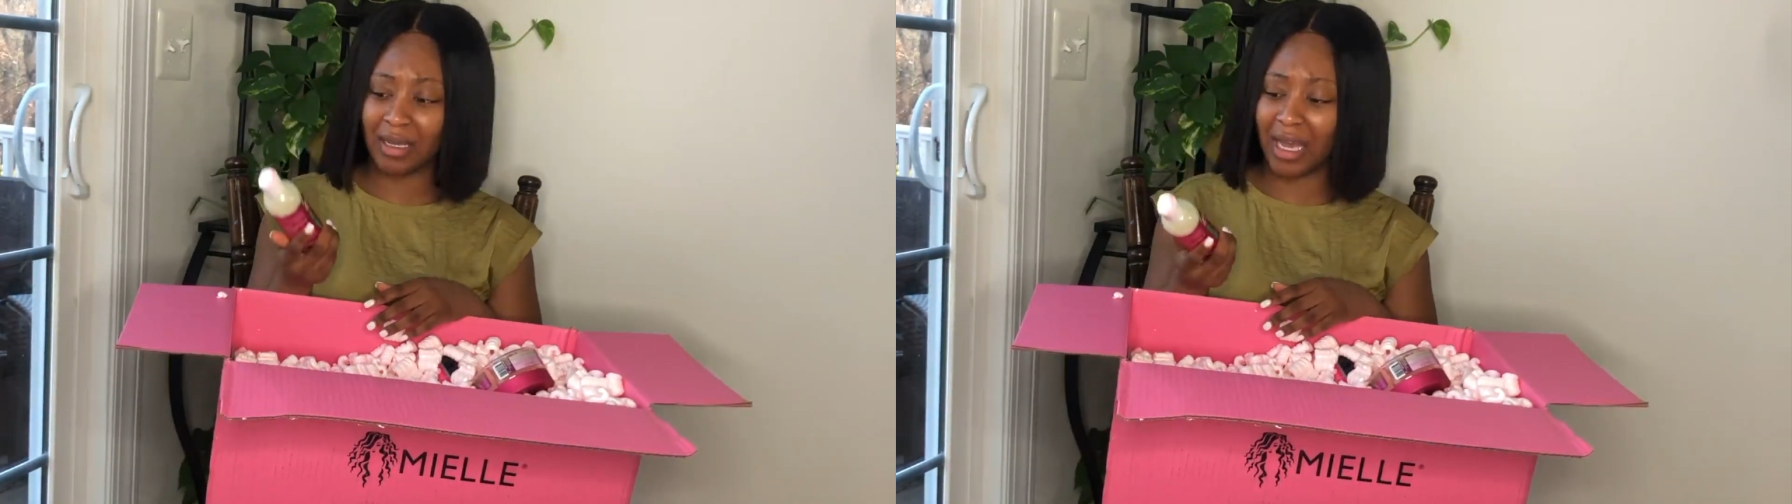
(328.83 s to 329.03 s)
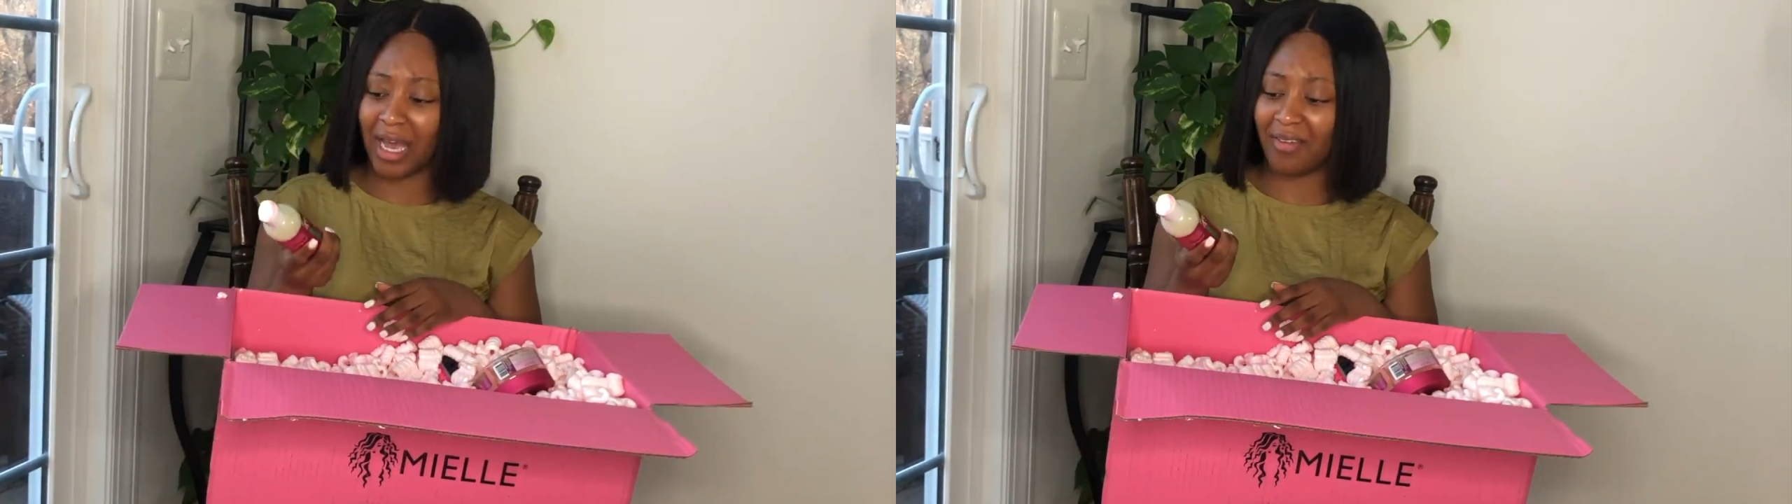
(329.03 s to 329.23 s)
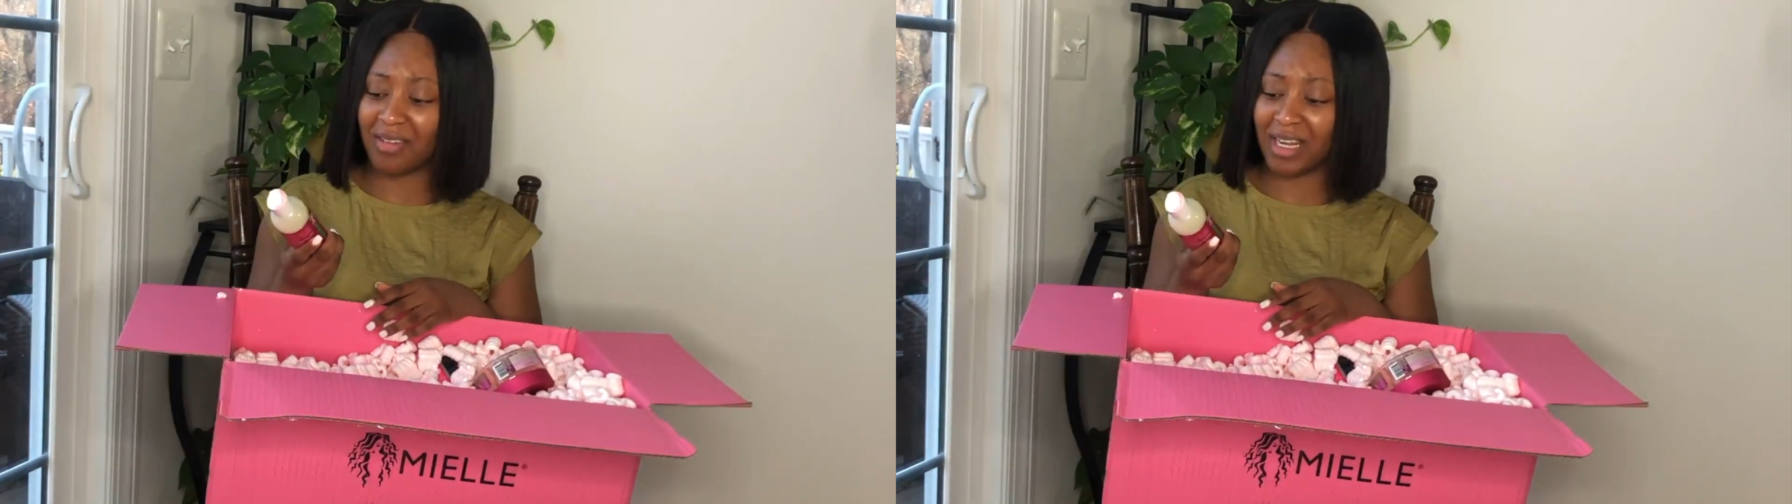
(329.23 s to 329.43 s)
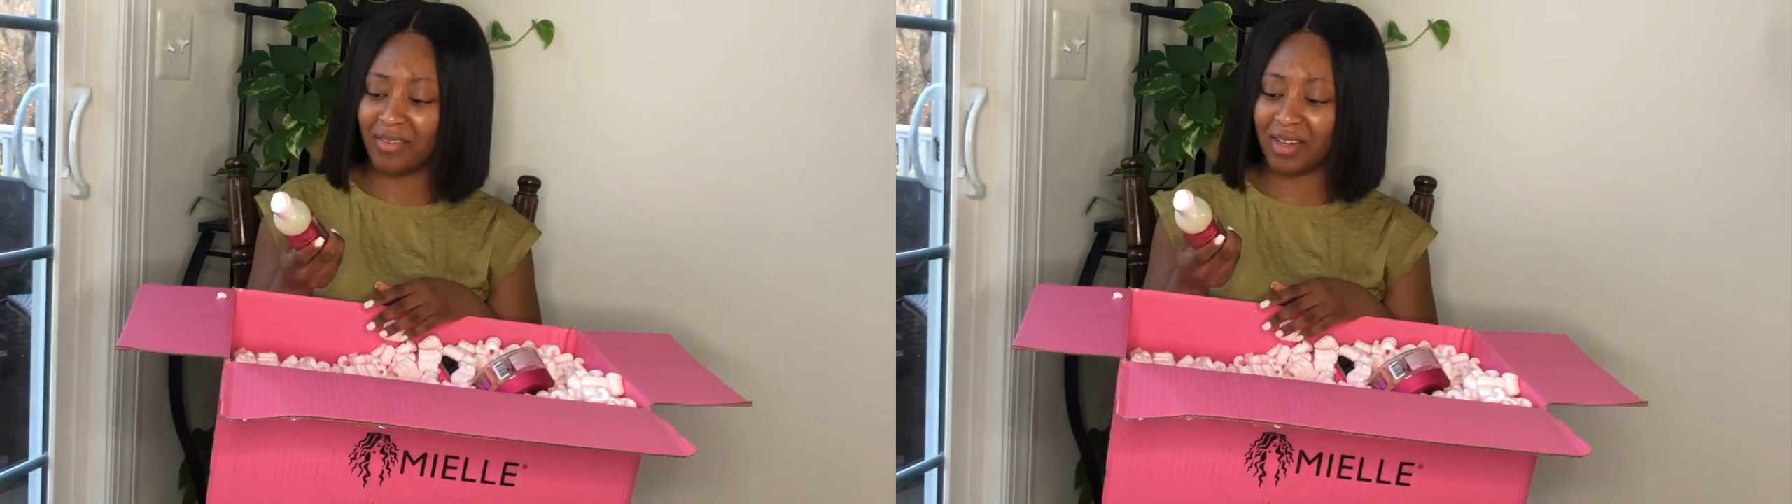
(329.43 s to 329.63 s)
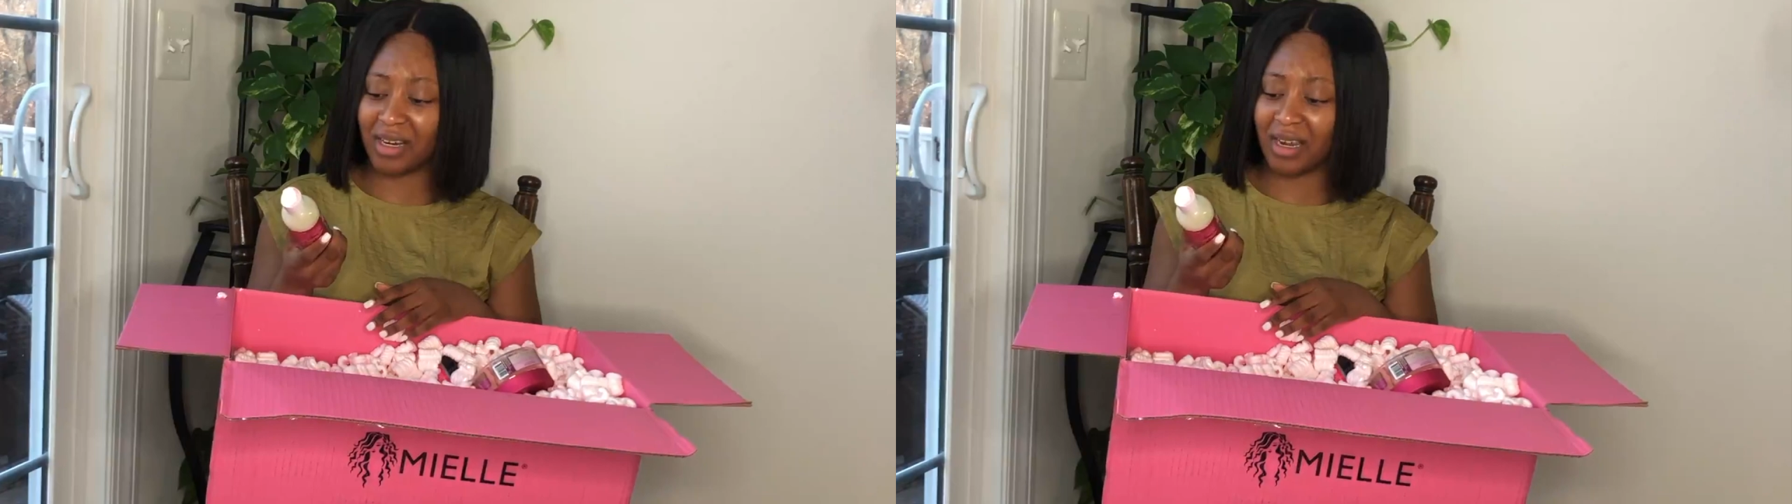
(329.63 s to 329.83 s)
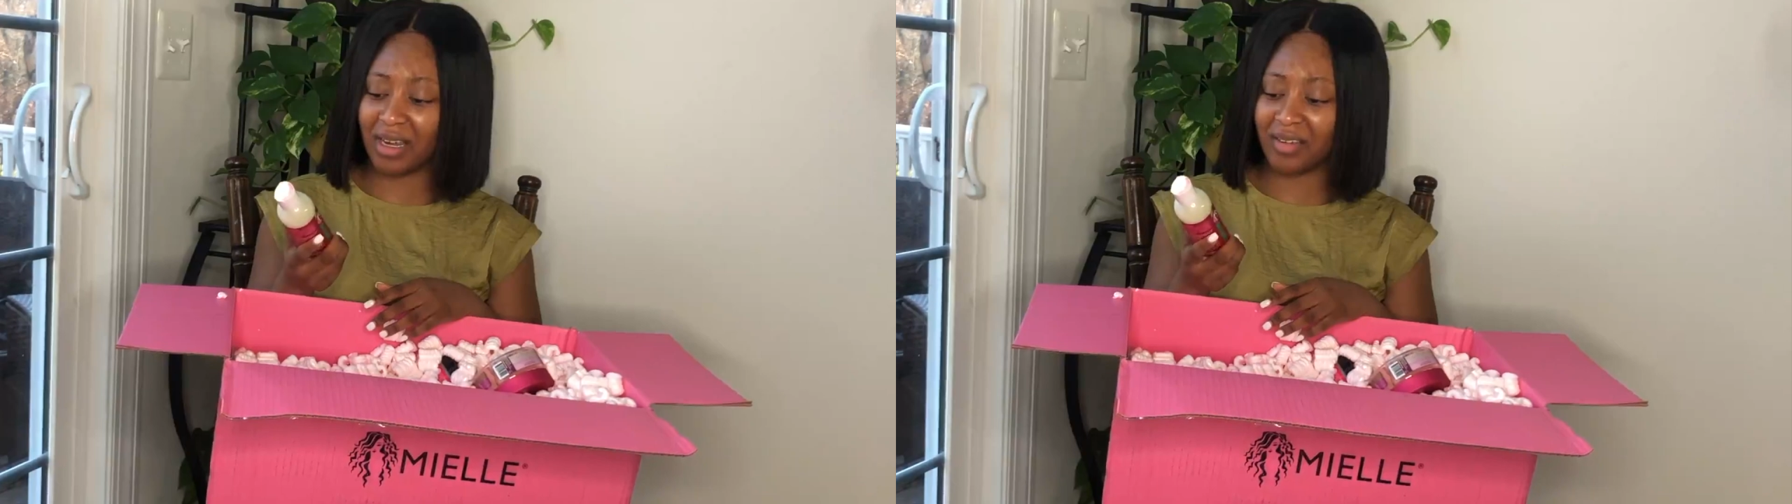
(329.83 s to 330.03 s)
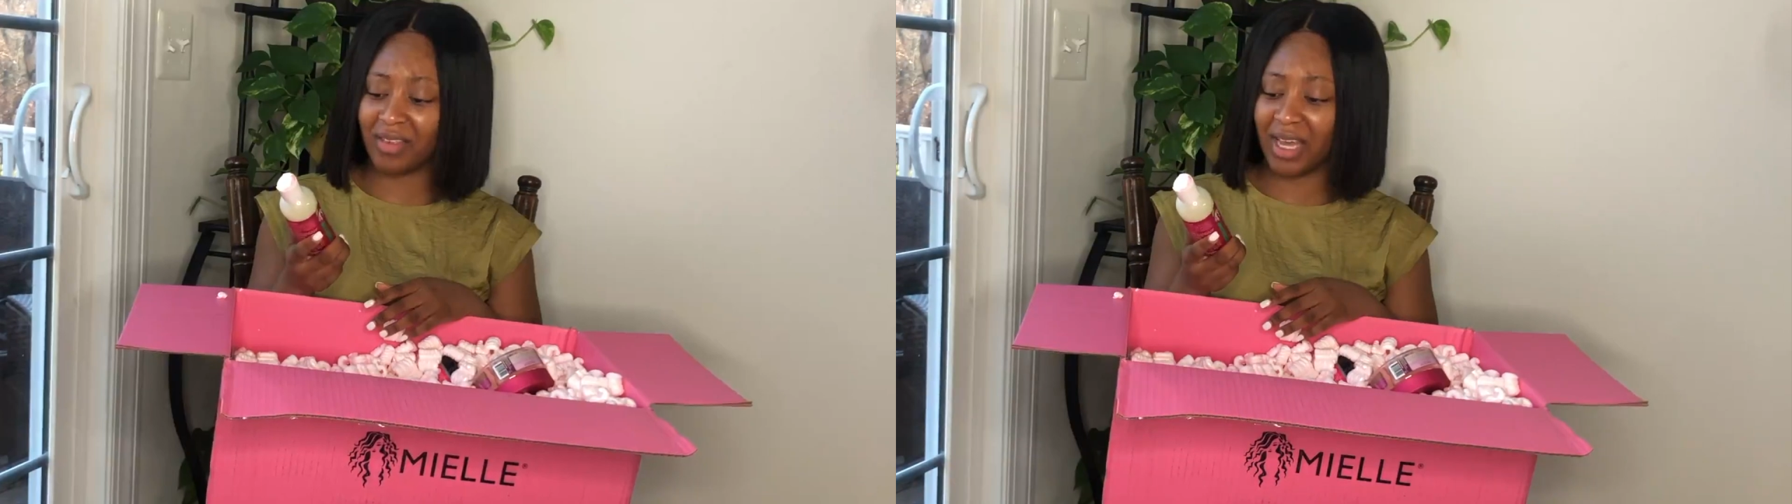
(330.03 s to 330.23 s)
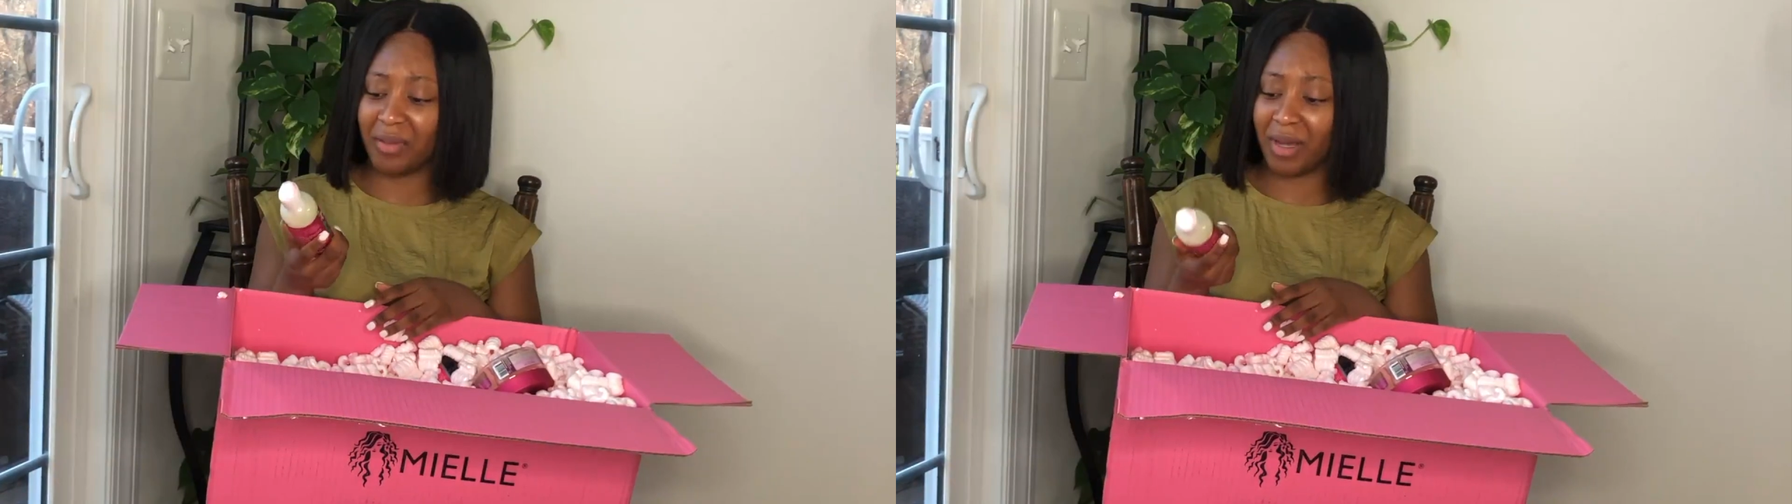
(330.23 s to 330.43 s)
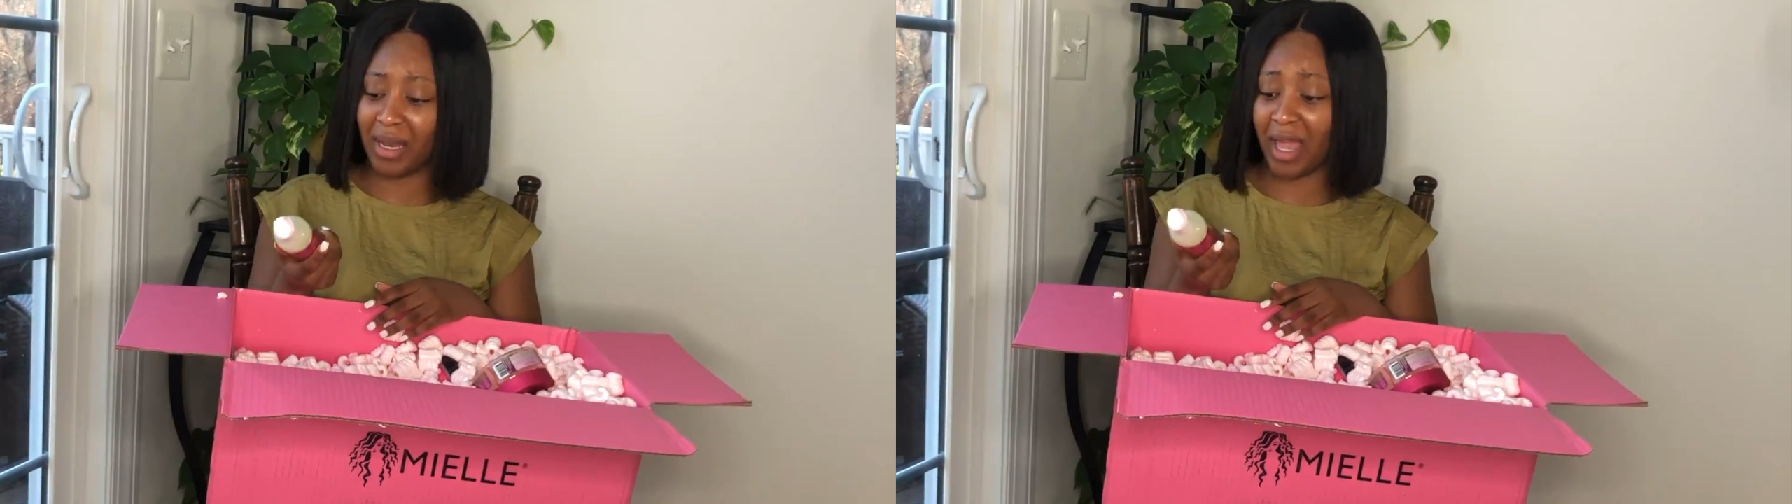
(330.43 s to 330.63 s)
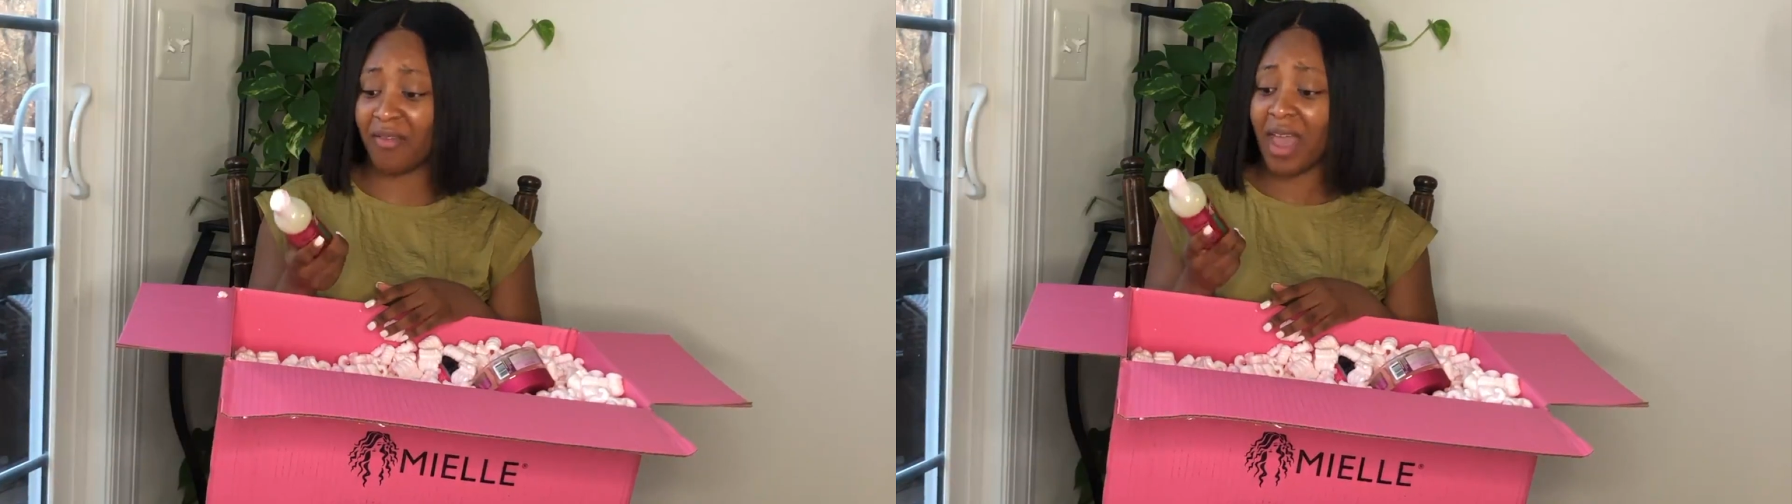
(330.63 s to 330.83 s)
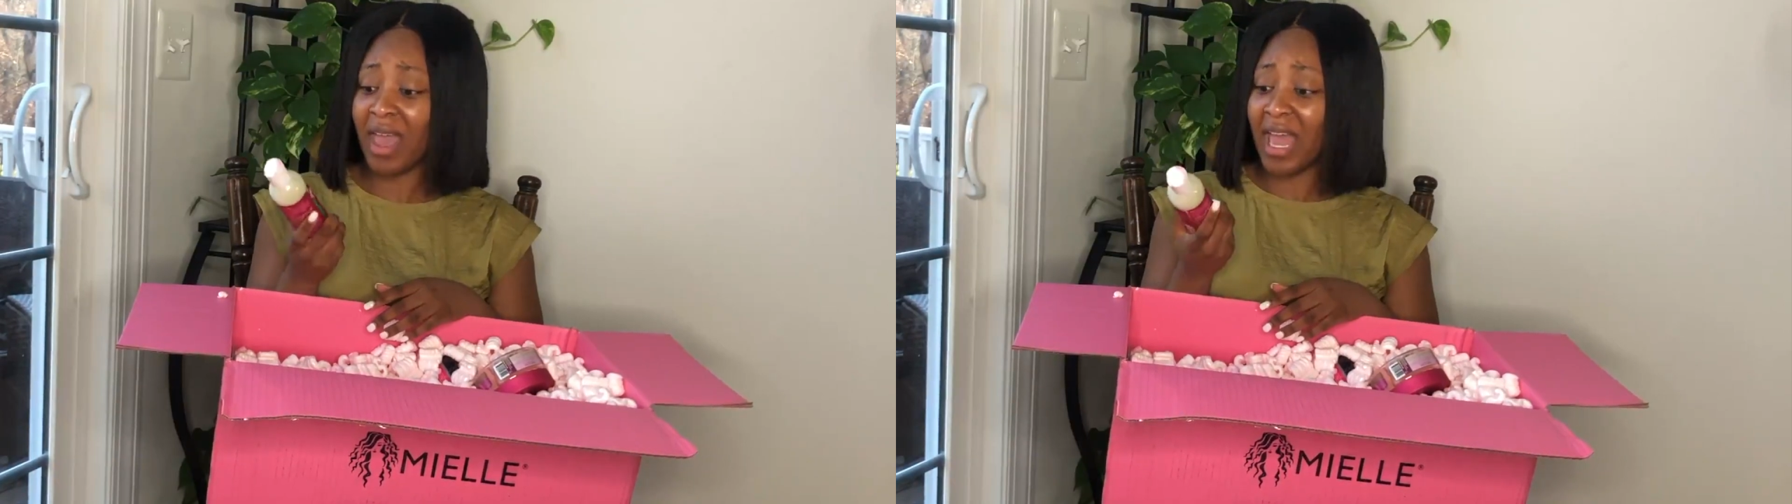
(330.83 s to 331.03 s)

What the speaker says: I've never heard of that in my life.